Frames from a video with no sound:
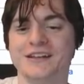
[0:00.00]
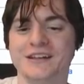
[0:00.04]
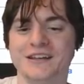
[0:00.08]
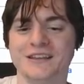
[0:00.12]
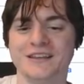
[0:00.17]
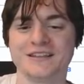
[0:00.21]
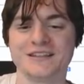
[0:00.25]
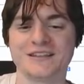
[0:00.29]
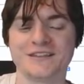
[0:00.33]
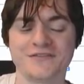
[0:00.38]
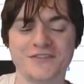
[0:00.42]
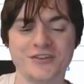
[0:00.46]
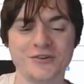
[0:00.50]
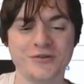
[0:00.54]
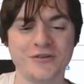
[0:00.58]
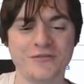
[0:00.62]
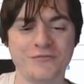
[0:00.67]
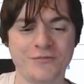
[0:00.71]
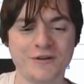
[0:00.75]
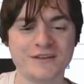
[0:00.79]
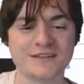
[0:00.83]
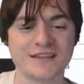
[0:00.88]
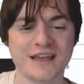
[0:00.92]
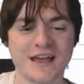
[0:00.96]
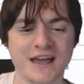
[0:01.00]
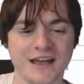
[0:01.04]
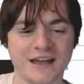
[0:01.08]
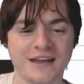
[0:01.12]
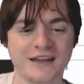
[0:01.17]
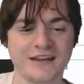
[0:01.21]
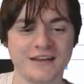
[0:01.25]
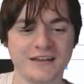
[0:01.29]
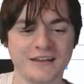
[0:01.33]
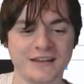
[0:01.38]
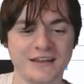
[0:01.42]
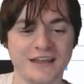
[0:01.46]
There's a few with Wizz Air,
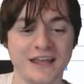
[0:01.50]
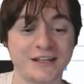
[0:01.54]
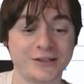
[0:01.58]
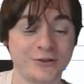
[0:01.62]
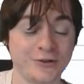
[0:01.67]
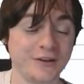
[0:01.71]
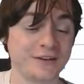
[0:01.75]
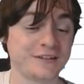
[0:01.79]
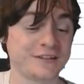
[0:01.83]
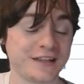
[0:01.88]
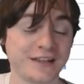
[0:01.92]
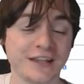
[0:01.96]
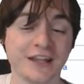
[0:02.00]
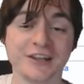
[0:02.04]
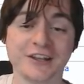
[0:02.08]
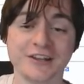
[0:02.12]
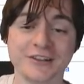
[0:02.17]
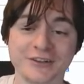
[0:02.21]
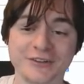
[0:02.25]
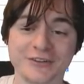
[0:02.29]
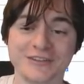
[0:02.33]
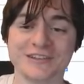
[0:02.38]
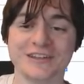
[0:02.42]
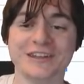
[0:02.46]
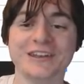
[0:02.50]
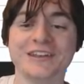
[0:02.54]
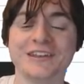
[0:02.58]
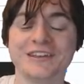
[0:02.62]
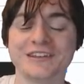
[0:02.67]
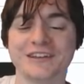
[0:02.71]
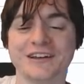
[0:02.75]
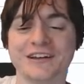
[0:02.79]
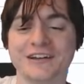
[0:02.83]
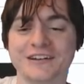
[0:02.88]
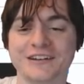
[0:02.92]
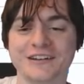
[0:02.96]
including to London Luton.
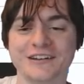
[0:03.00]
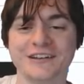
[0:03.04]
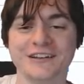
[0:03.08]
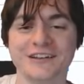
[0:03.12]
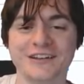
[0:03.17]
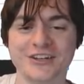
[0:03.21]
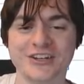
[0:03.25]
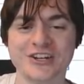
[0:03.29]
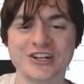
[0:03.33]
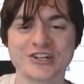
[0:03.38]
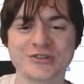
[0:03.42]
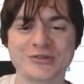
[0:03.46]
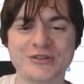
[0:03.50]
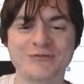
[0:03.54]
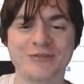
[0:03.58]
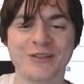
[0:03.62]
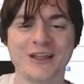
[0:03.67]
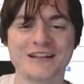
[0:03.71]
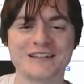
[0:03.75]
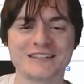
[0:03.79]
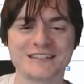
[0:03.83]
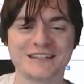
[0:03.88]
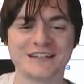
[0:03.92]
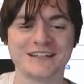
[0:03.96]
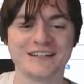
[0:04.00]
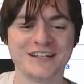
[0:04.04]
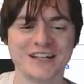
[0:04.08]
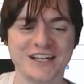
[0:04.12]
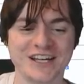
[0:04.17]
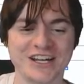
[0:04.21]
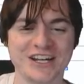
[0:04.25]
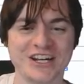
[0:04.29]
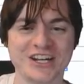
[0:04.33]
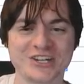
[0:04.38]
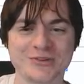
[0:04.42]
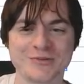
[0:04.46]
So, should we fly to
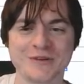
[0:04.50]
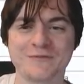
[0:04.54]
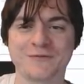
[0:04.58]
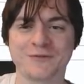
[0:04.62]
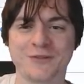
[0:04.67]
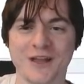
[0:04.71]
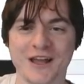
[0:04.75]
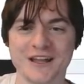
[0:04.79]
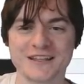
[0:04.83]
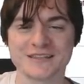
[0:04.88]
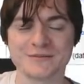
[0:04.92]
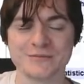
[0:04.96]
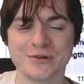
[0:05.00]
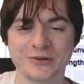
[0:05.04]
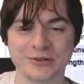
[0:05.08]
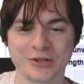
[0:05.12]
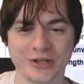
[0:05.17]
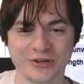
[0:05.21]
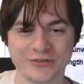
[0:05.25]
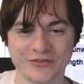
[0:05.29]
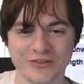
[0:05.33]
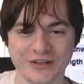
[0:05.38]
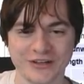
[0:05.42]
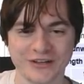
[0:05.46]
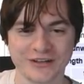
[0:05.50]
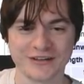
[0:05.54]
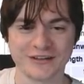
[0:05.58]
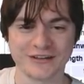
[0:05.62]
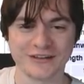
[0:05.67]
Moldova?